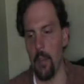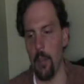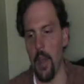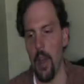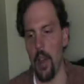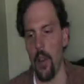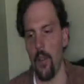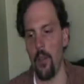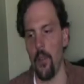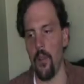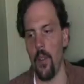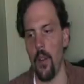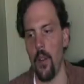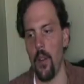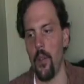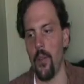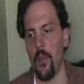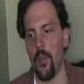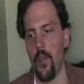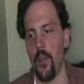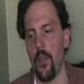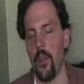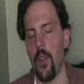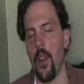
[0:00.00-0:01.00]
about
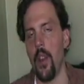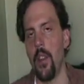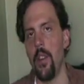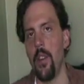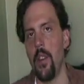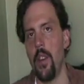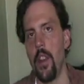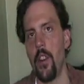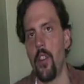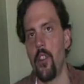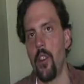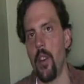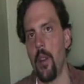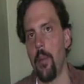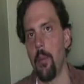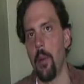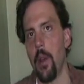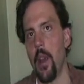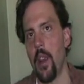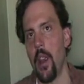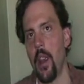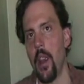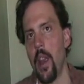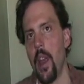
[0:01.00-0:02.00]
a niche and
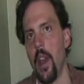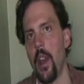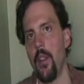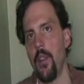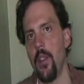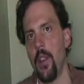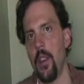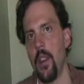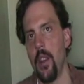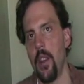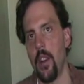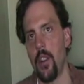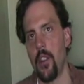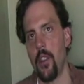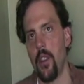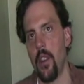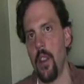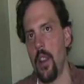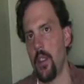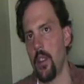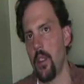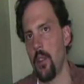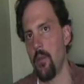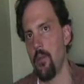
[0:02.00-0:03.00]
breaking out of a yeah. niche.
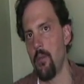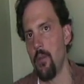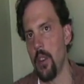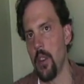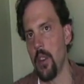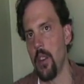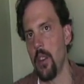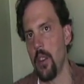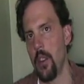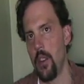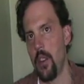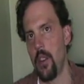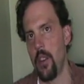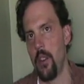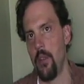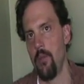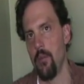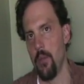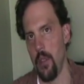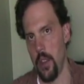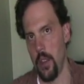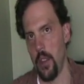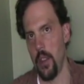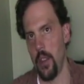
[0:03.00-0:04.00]
That's a really,
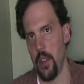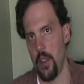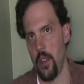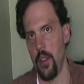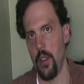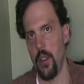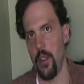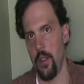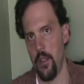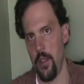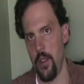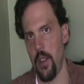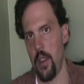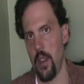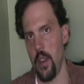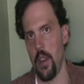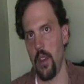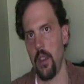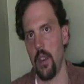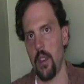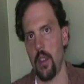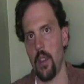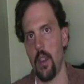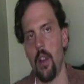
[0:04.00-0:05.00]
really good
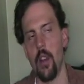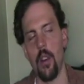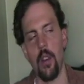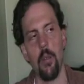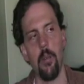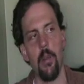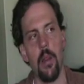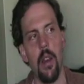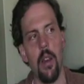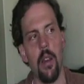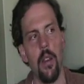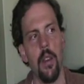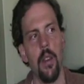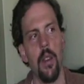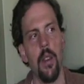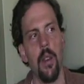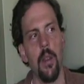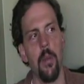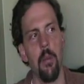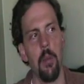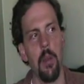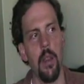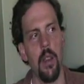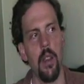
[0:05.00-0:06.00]
thing to talk about
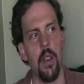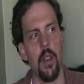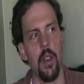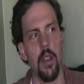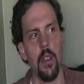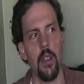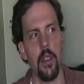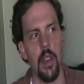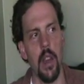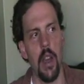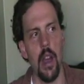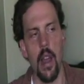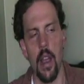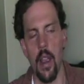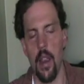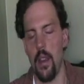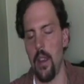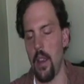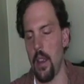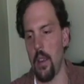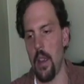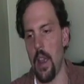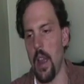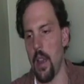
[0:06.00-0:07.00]
because
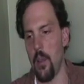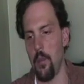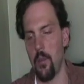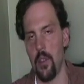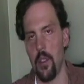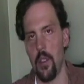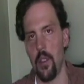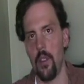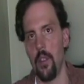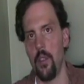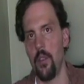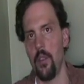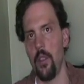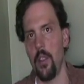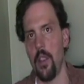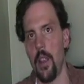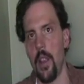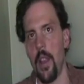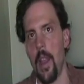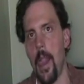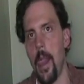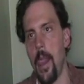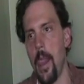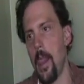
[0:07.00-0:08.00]
I
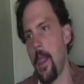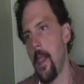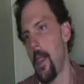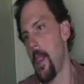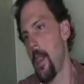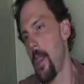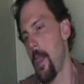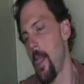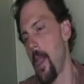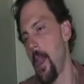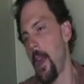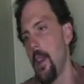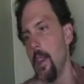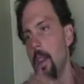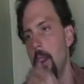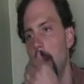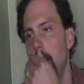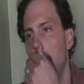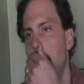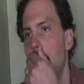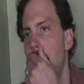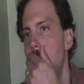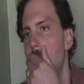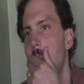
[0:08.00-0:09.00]
absolutely, you
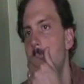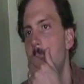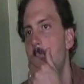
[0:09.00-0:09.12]
know,